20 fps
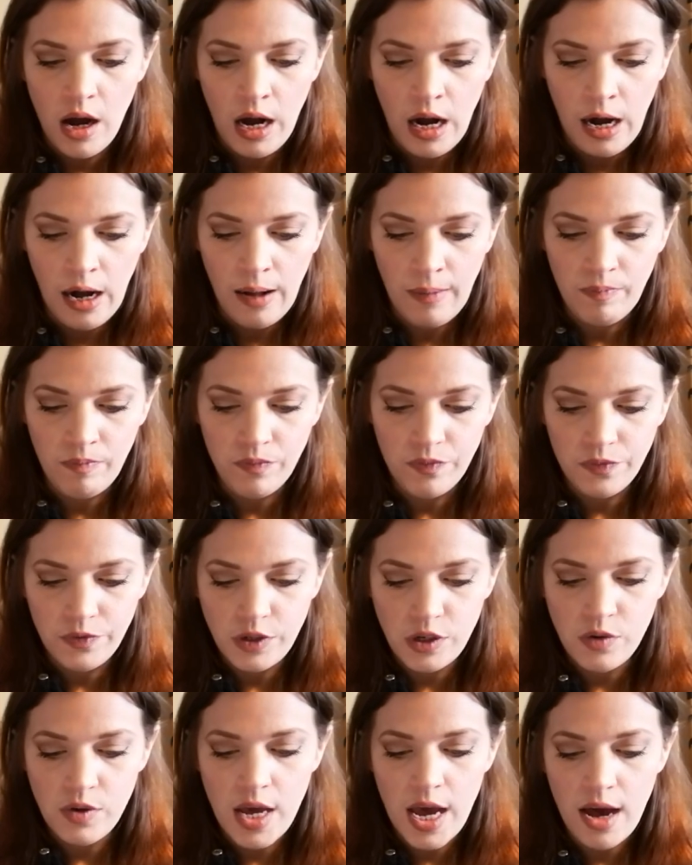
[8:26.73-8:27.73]
Um,
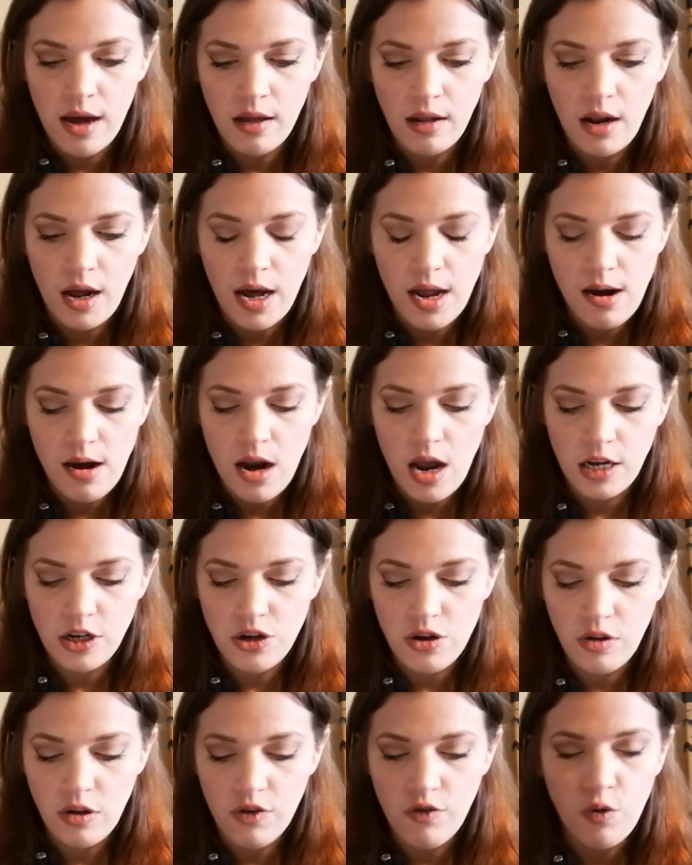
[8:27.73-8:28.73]
so yeah, I, I
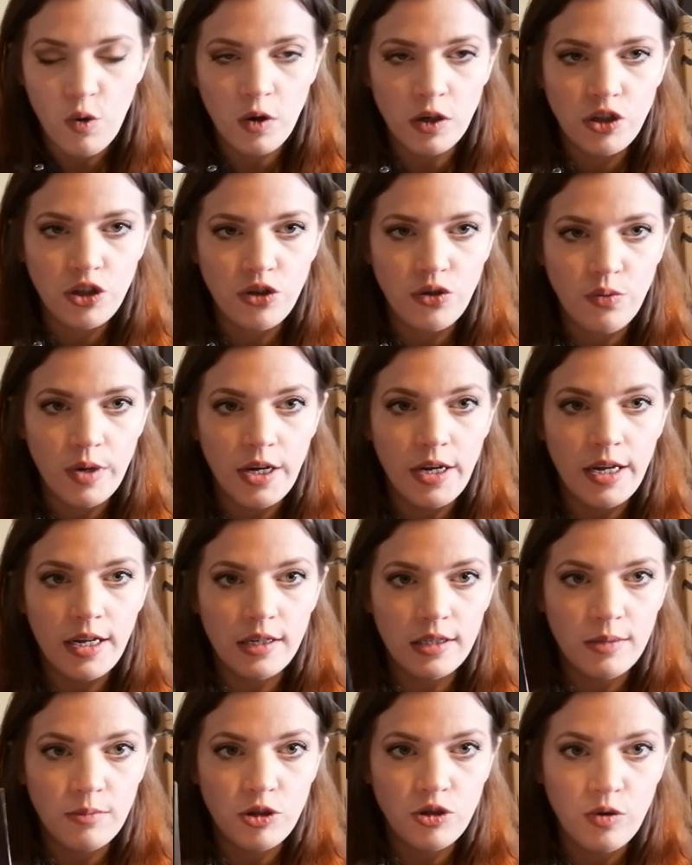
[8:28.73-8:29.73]
do look forward to
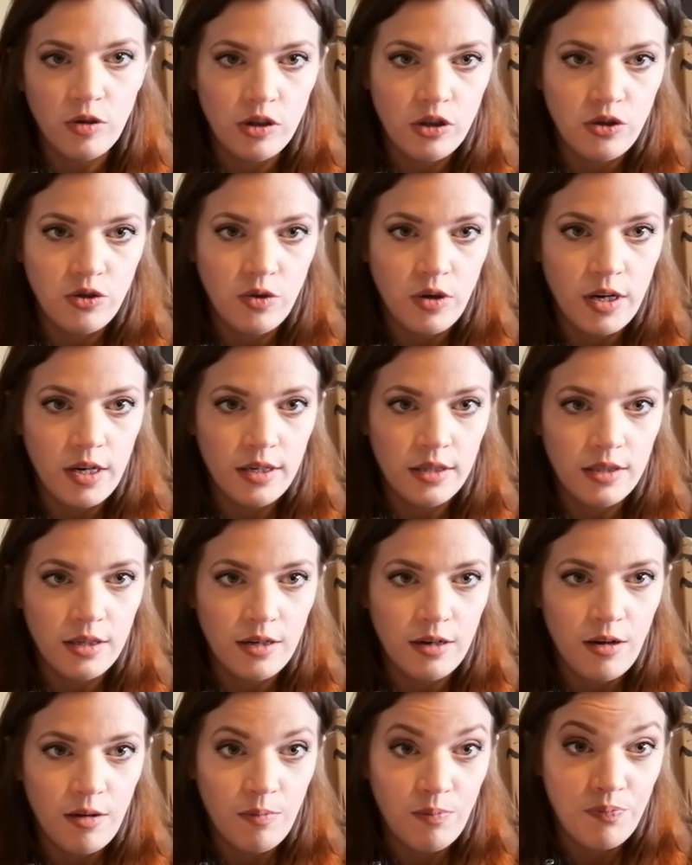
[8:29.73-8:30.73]
reading some short stories
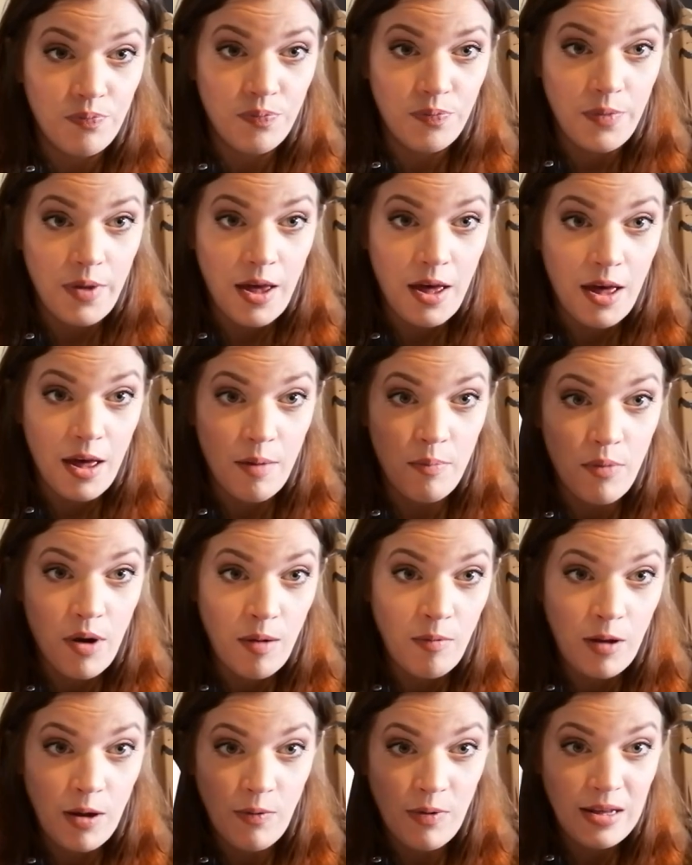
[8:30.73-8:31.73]
and I'll uh,
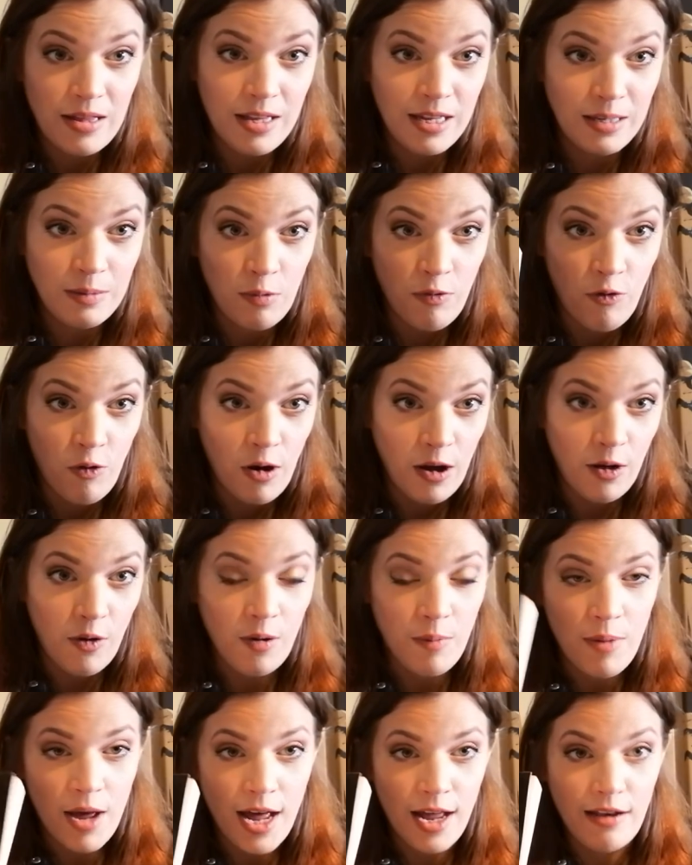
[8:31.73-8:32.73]
probably read these before I
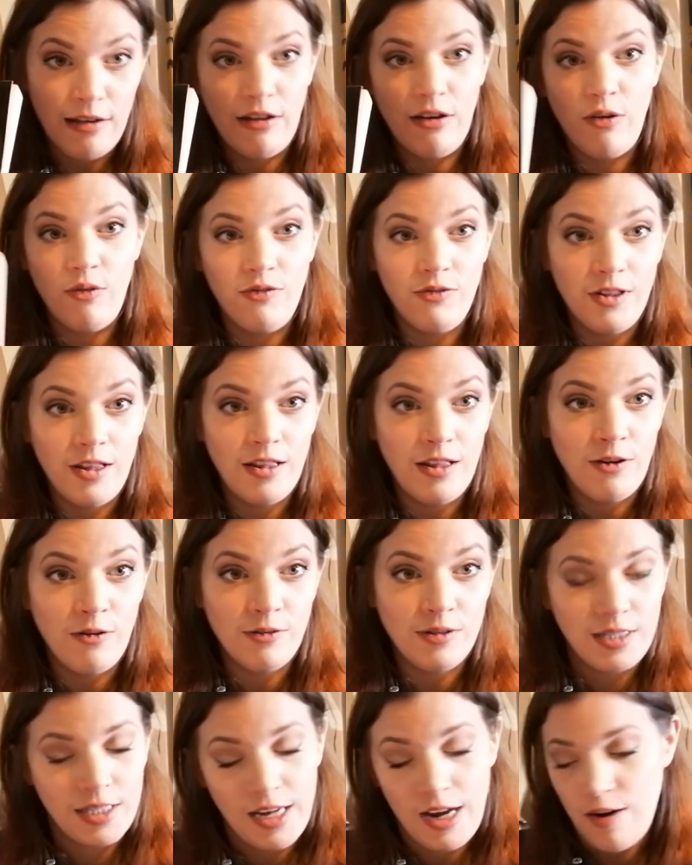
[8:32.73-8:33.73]
go to bed. Hopefully they
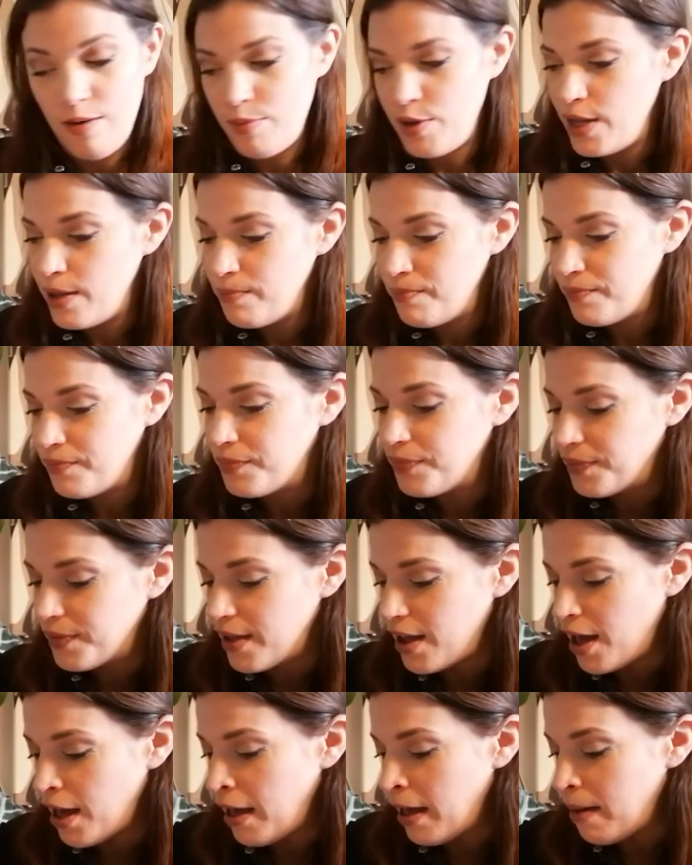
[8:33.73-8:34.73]
don't scare me.
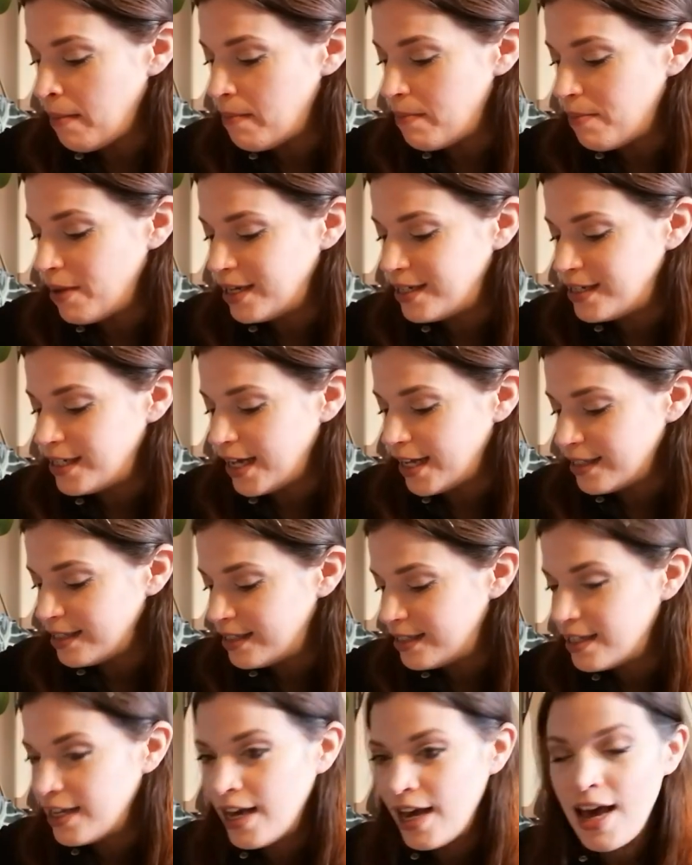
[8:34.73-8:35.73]
Um, but
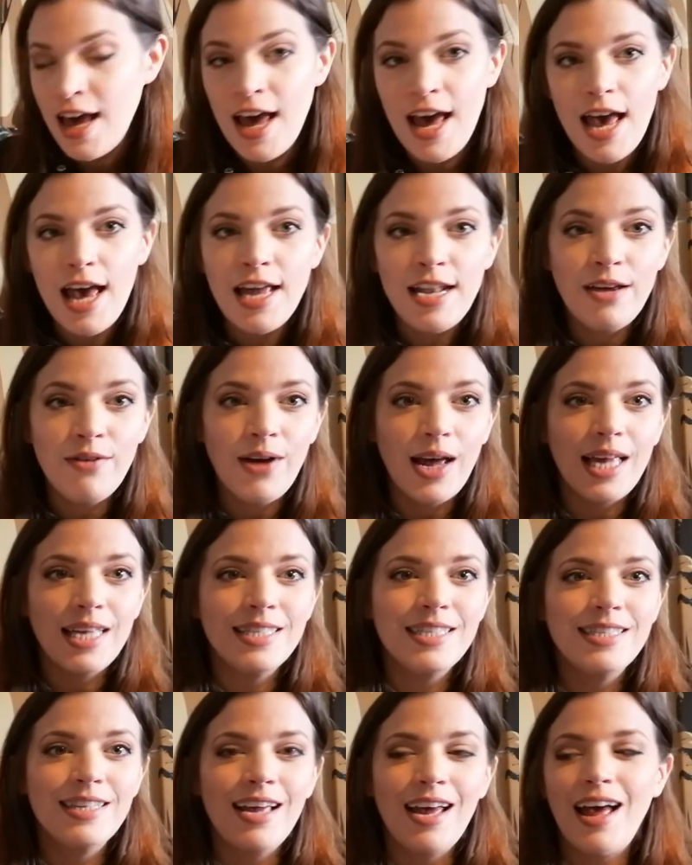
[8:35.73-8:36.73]
yes,
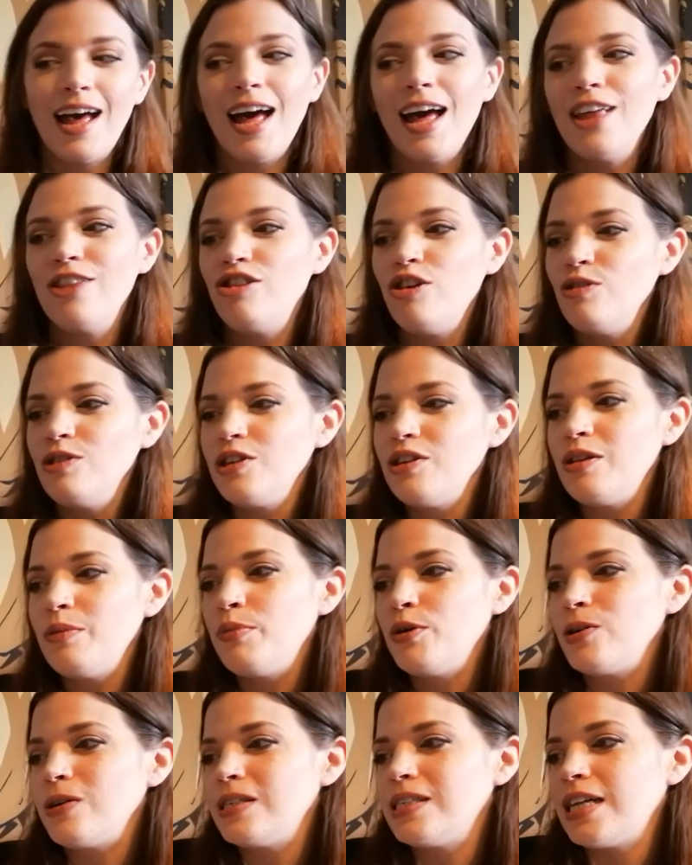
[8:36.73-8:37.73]
anyways, uh, those are
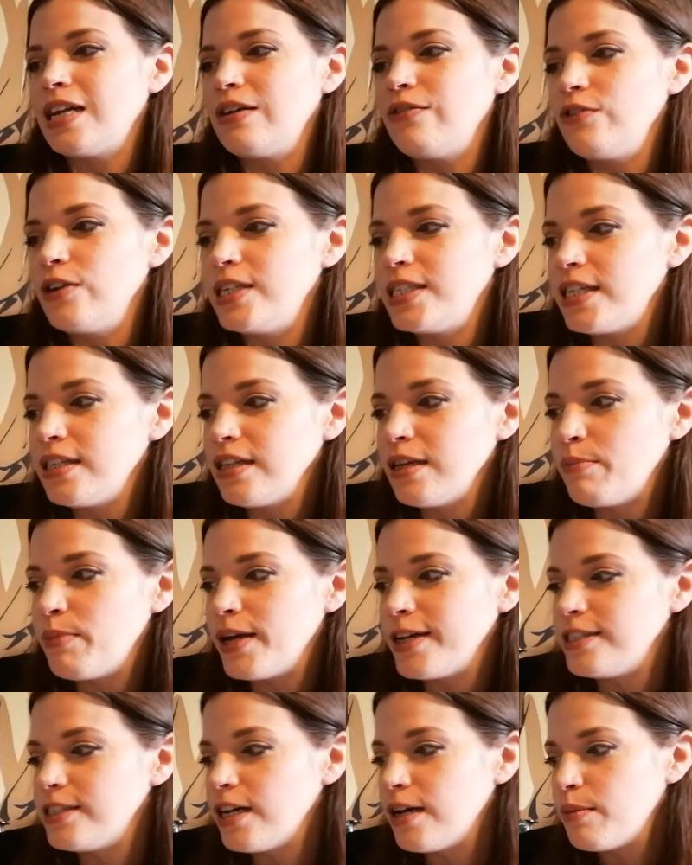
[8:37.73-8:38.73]
the books that I've recently
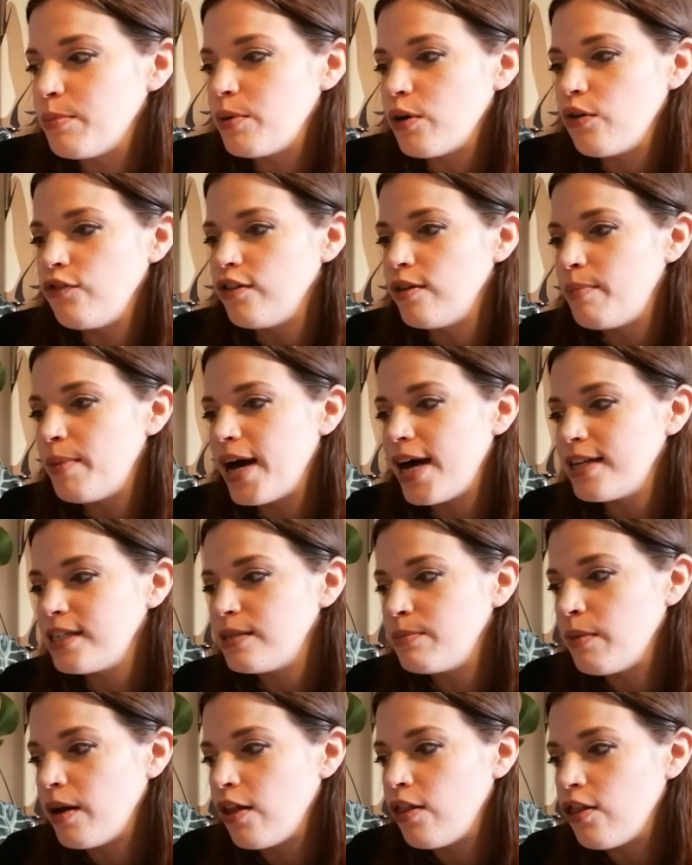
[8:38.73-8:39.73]
picked up over the
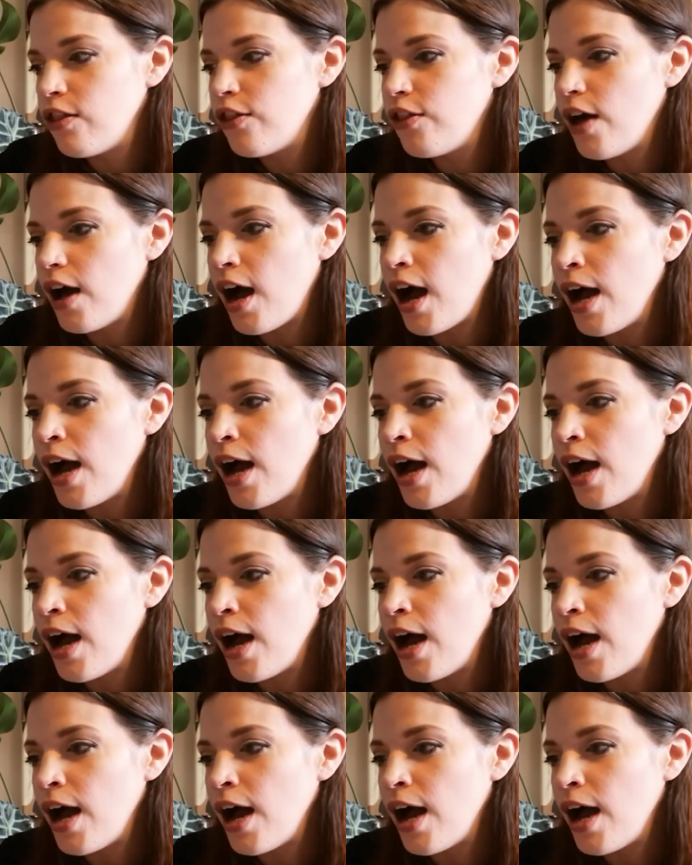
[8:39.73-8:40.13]
past month.